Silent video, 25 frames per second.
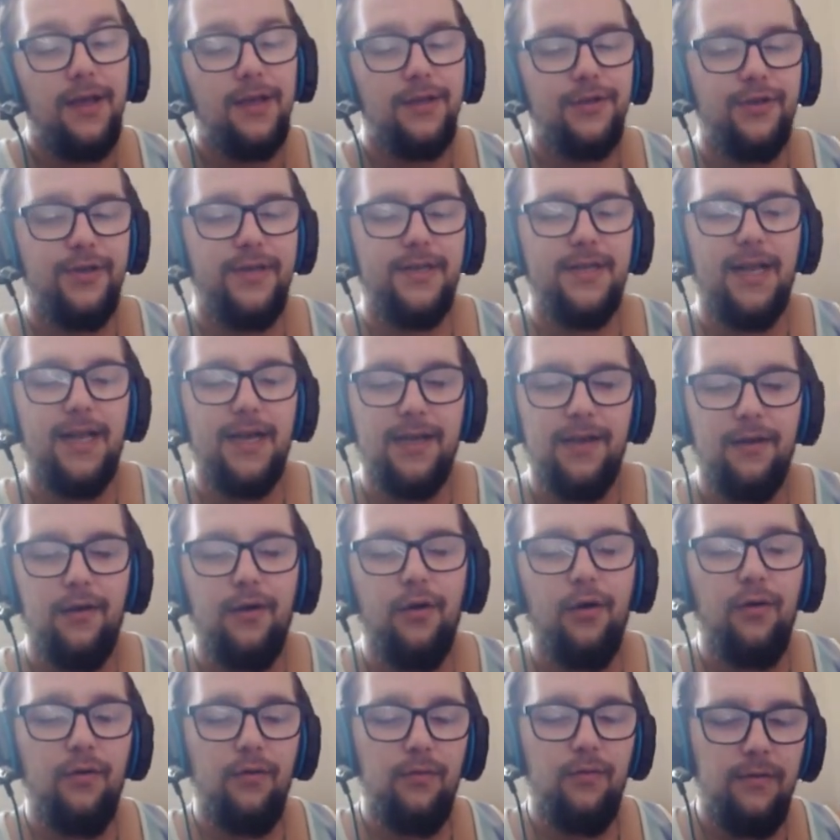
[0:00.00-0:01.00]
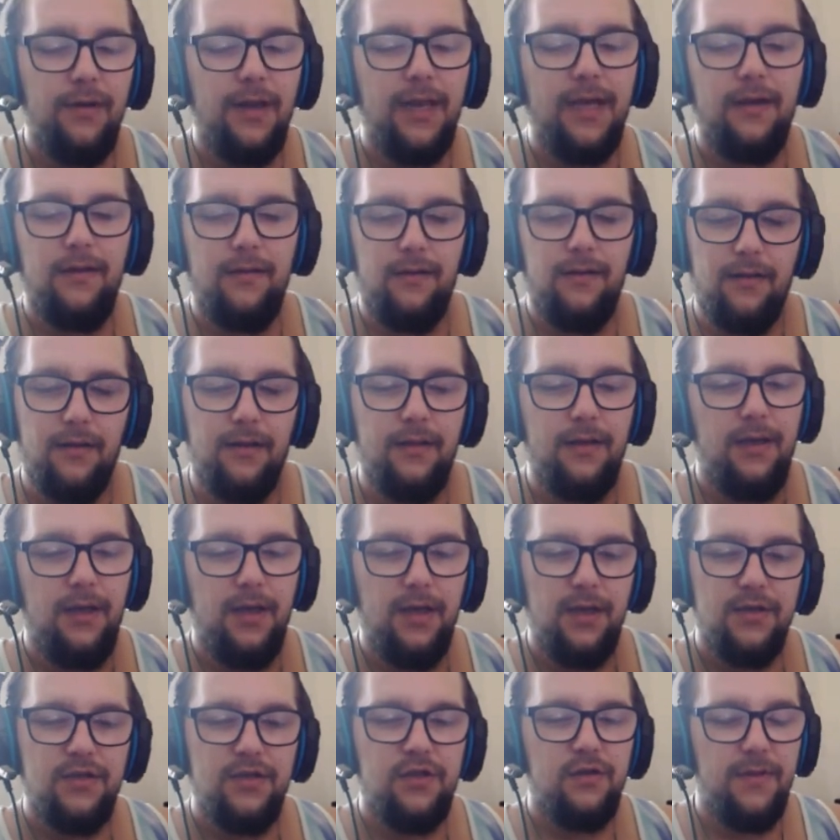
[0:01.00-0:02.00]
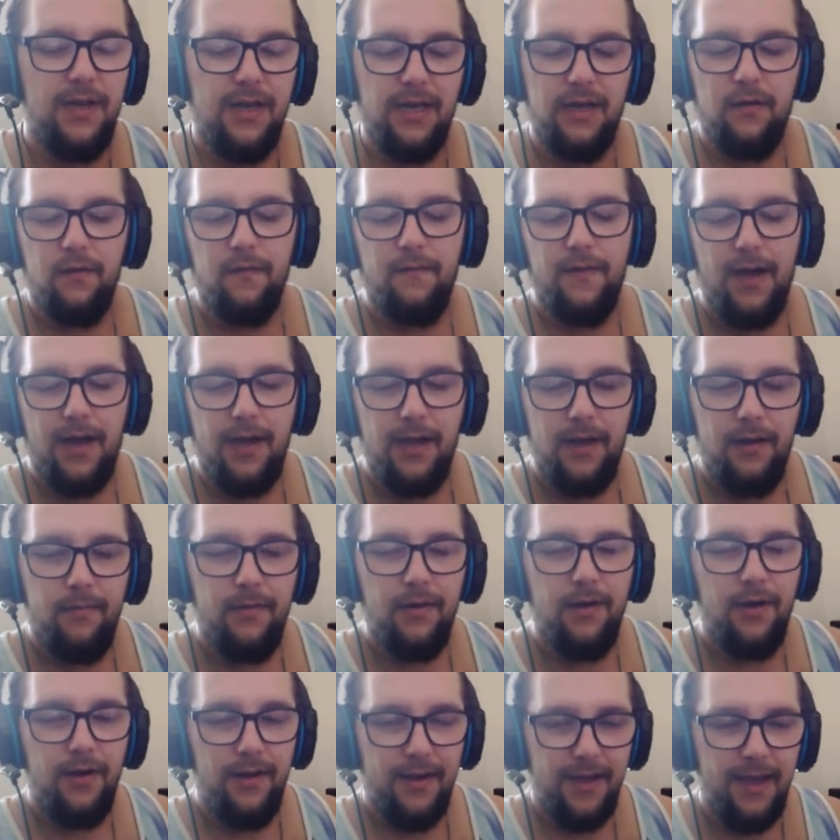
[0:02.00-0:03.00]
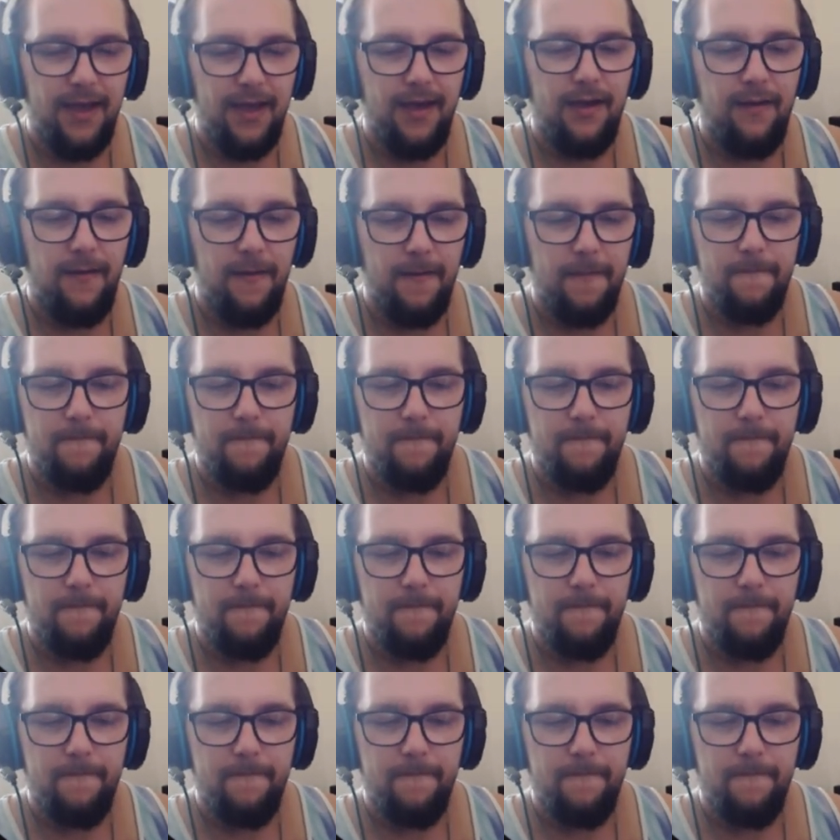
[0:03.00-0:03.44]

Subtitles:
So it's like a cool little summer little vibe. Okay.